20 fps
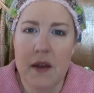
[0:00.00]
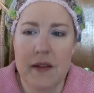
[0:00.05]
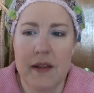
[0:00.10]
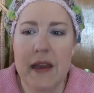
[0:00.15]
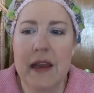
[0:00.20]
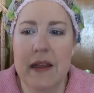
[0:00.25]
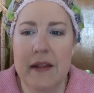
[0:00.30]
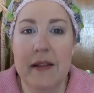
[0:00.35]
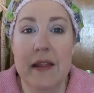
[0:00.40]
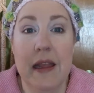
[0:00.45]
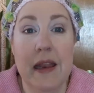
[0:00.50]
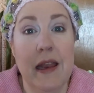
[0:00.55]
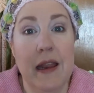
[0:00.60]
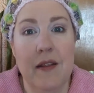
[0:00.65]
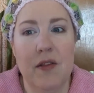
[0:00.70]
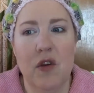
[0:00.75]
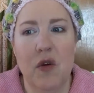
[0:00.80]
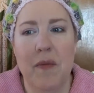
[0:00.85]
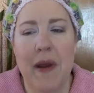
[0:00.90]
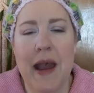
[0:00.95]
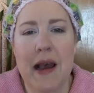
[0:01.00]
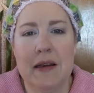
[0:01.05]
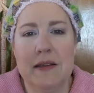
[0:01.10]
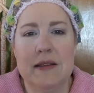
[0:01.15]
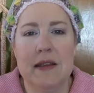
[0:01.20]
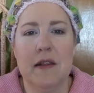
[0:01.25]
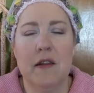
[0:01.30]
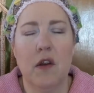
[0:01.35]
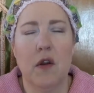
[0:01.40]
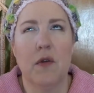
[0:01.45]
They, they need their
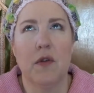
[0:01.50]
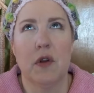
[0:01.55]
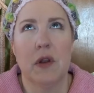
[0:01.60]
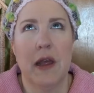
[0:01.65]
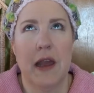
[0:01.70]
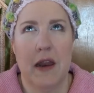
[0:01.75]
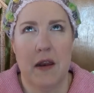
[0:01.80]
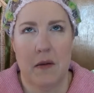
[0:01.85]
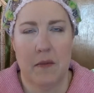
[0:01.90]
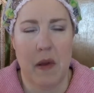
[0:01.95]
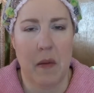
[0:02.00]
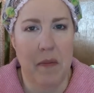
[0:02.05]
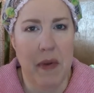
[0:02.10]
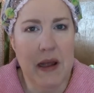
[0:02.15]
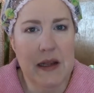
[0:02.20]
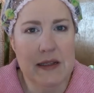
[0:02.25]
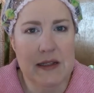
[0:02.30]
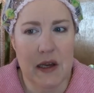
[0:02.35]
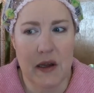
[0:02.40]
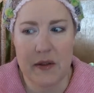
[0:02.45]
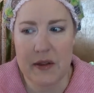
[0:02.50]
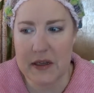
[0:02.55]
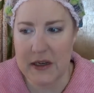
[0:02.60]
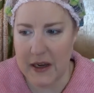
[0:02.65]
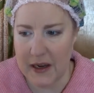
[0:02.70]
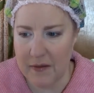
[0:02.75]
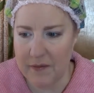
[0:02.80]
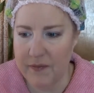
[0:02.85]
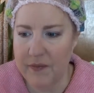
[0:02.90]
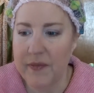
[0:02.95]
baths, and you know, they're laying on my beds all the
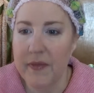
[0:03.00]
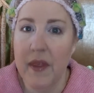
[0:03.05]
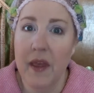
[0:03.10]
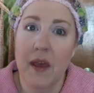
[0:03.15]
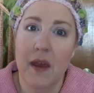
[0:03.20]
time.